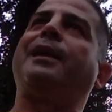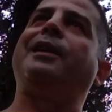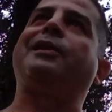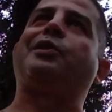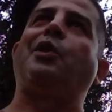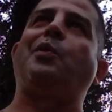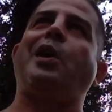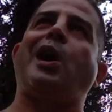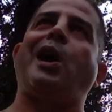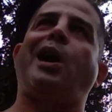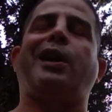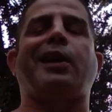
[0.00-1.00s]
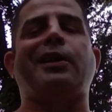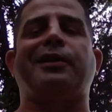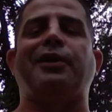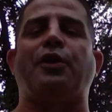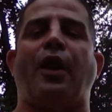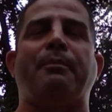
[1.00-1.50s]
So,
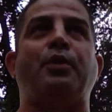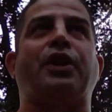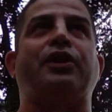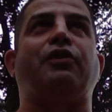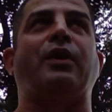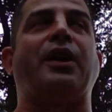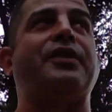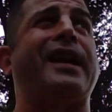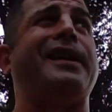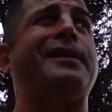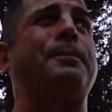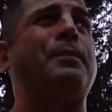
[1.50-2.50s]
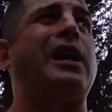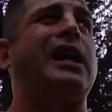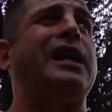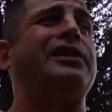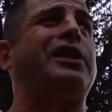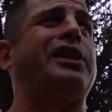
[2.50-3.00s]
you know, I book in around that.
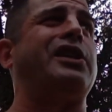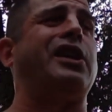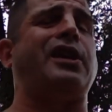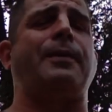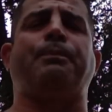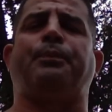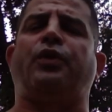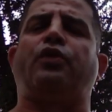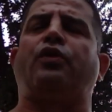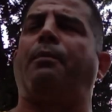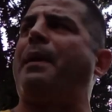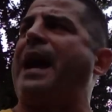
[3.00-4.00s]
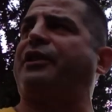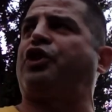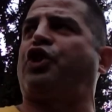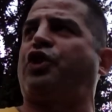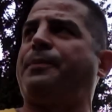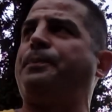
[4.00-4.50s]
And then the
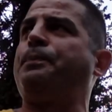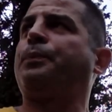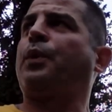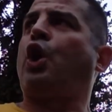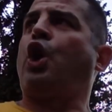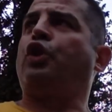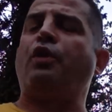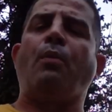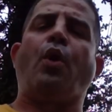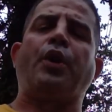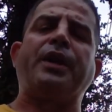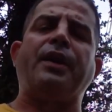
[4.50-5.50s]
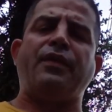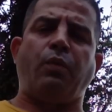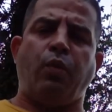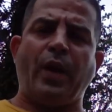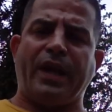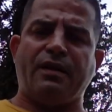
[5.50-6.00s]
match, the morning of the
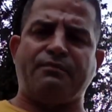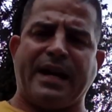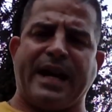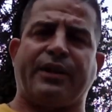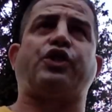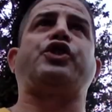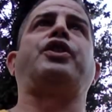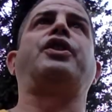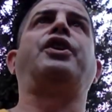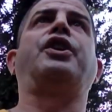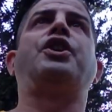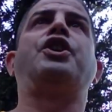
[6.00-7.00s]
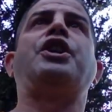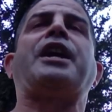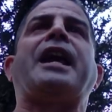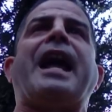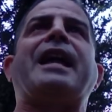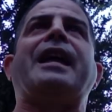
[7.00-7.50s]
Wigan match,
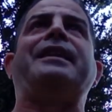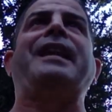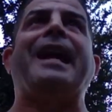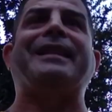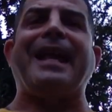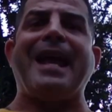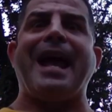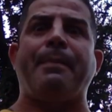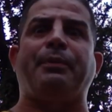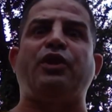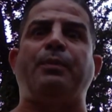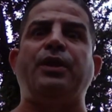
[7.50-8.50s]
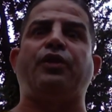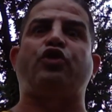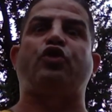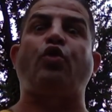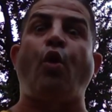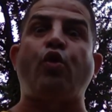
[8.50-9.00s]
that day happens to be the
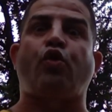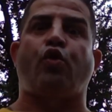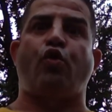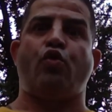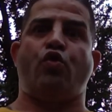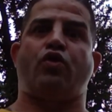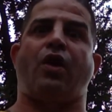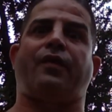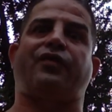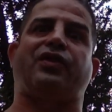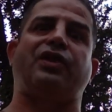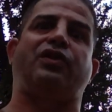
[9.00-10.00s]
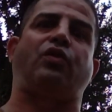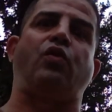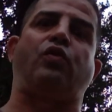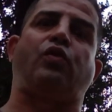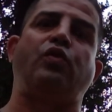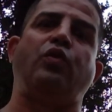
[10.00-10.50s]
Soul Crew, Cardiff City Soul
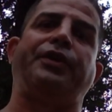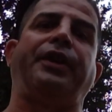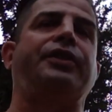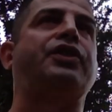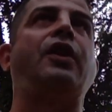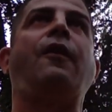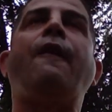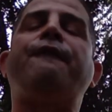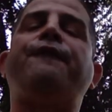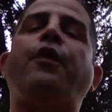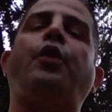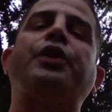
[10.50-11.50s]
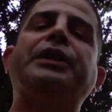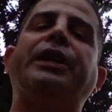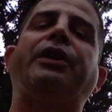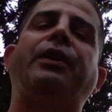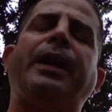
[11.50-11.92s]
Crew Hooligans 40-year